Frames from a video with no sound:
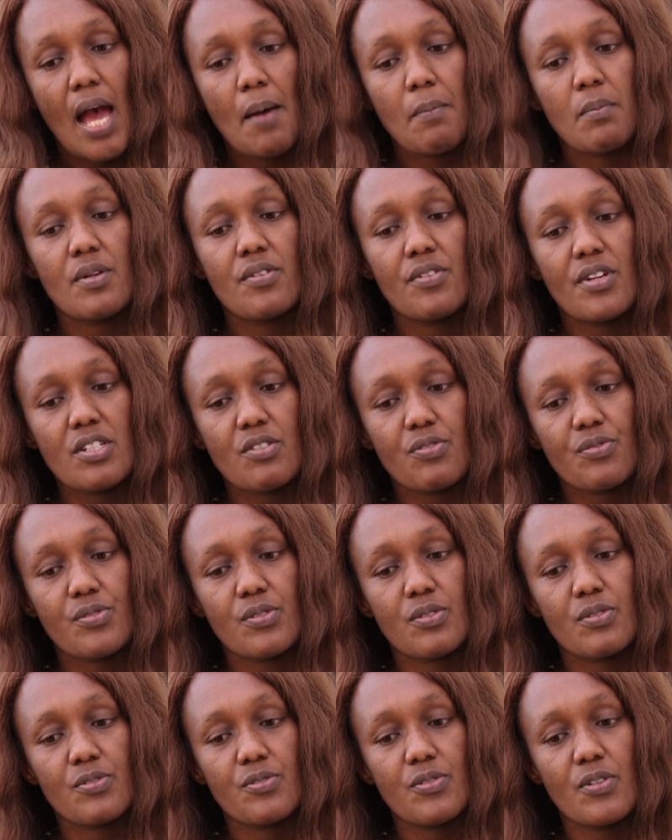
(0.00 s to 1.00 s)
I'm
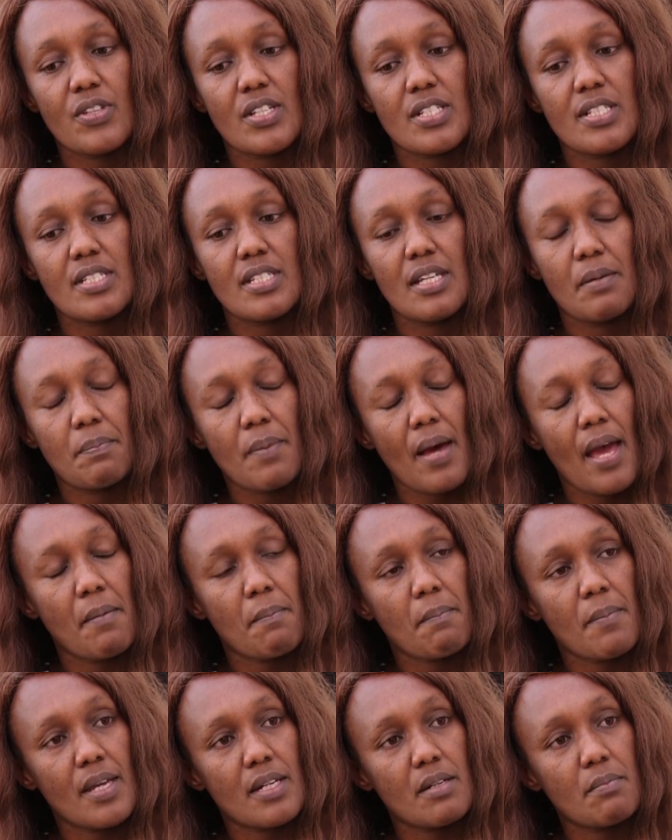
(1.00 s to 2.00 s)
grateful for the step I
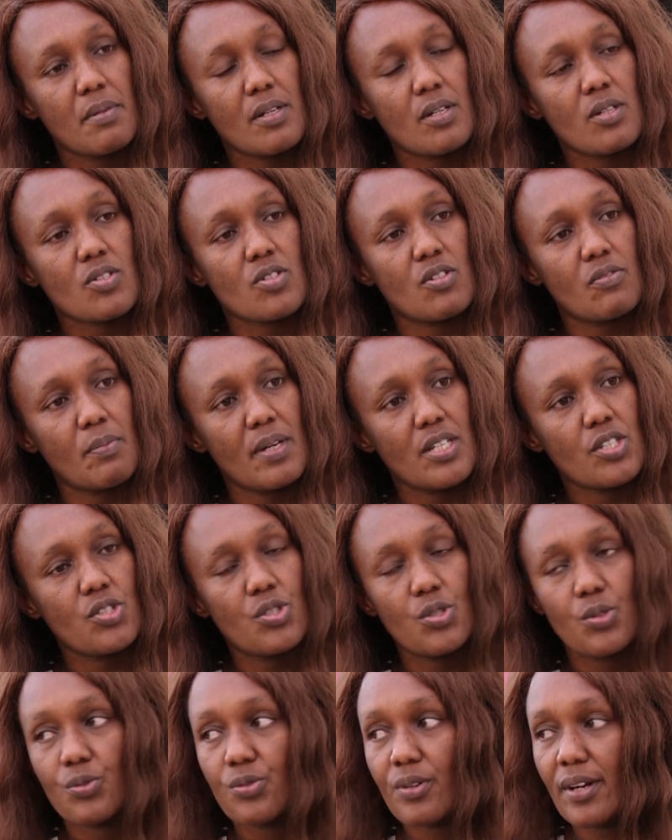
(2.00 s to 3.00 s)
made because of my
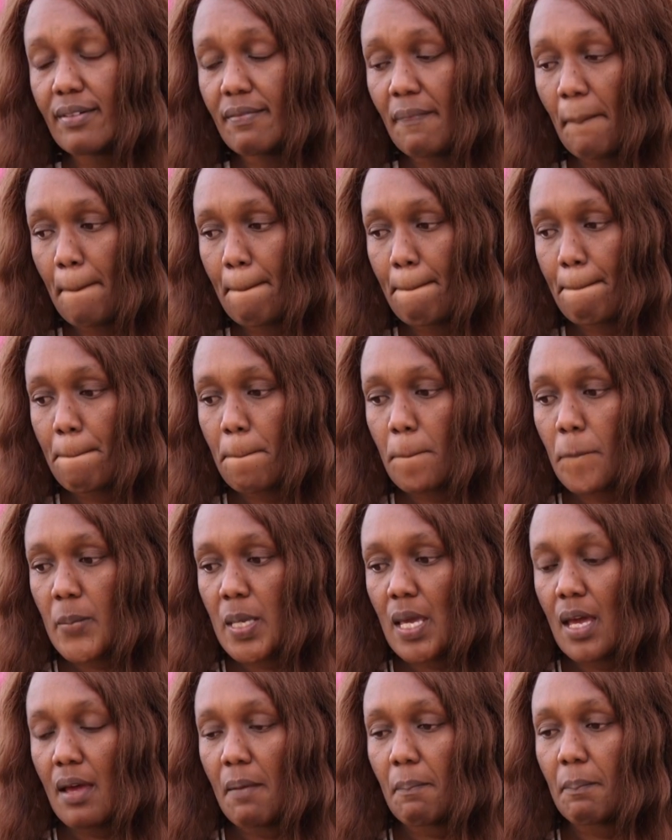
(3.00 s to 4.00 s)
children.
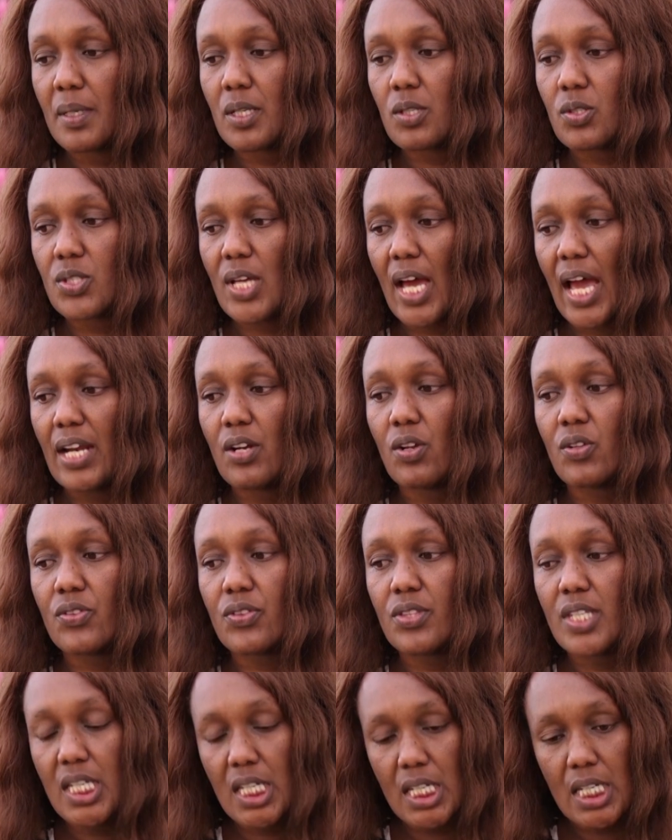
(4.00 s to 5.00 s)
Because I don't
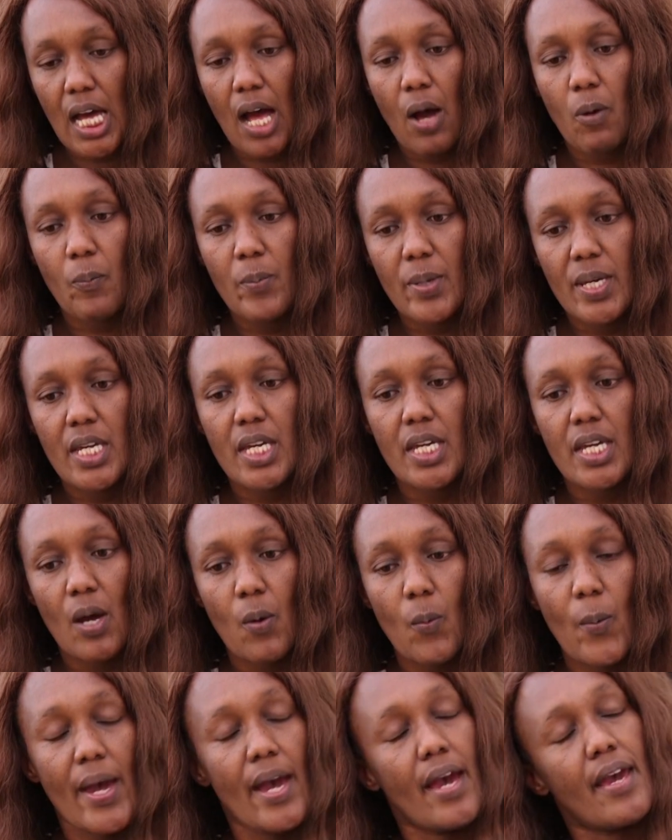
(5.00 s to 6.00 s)
think I'll be here
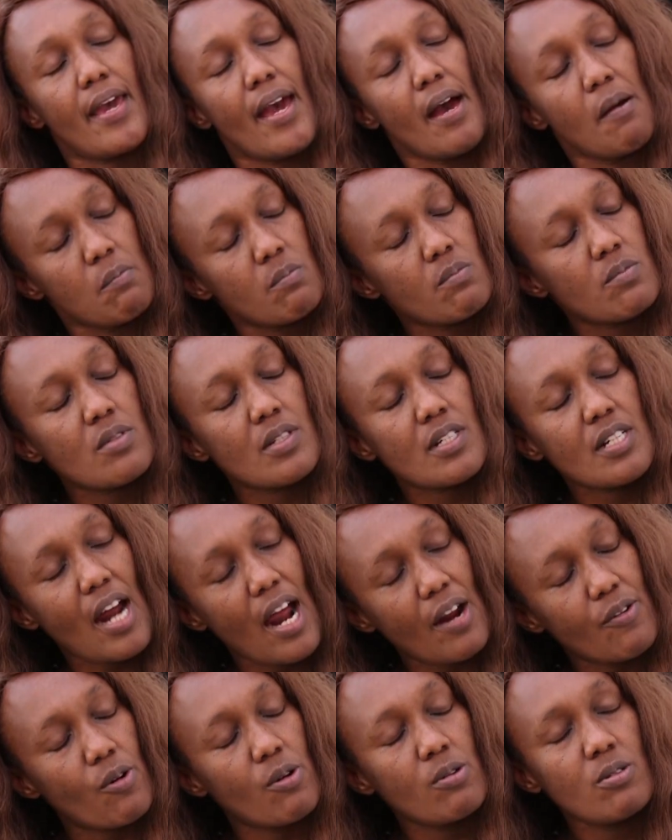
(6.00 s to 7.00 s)
where I am,
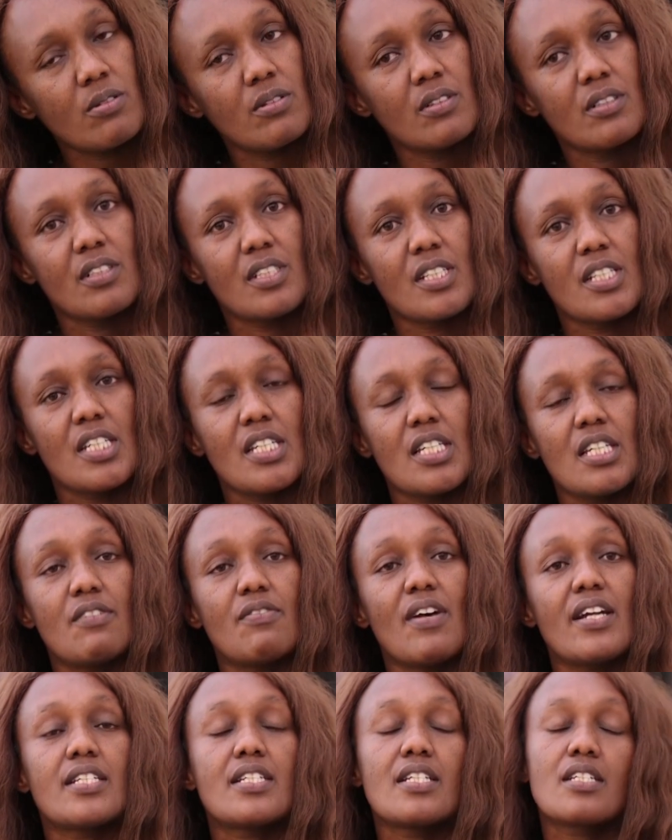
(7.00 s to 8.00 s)
Carol, if
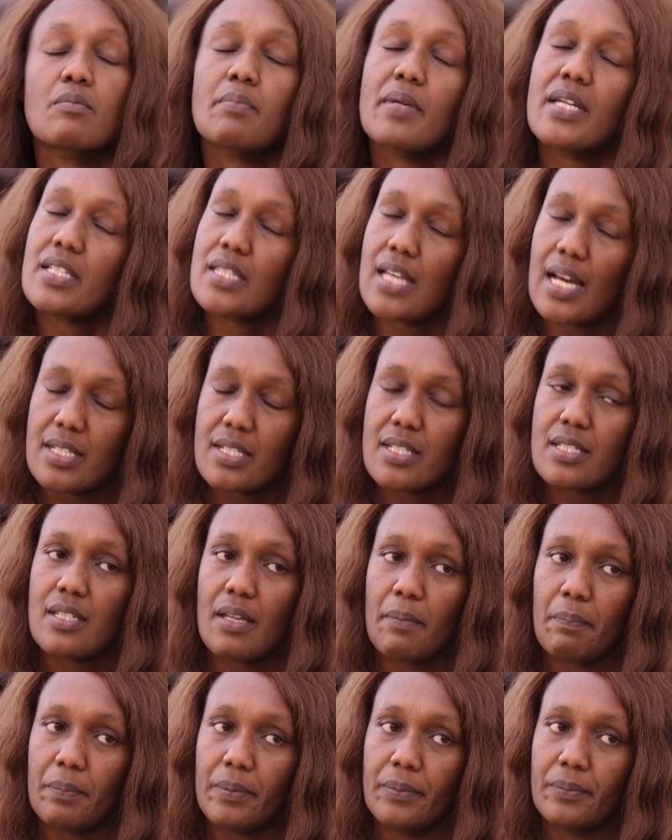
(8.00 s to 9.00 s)
I didn't make that step.